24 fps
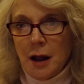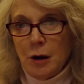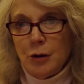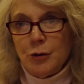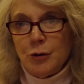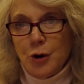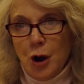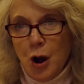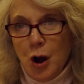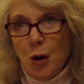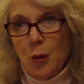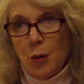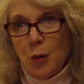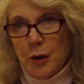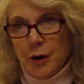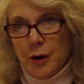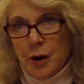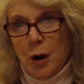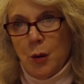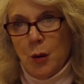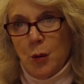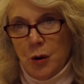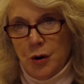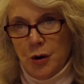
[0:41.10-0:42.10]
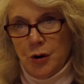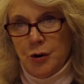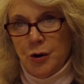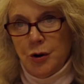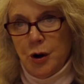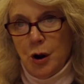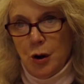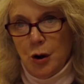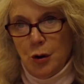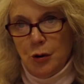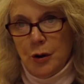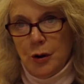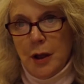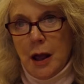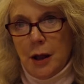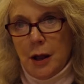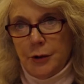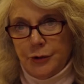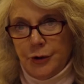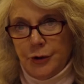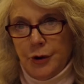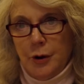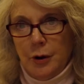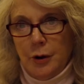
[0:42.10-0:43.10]
don't know what I want to know
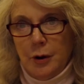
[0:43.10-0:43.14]
yet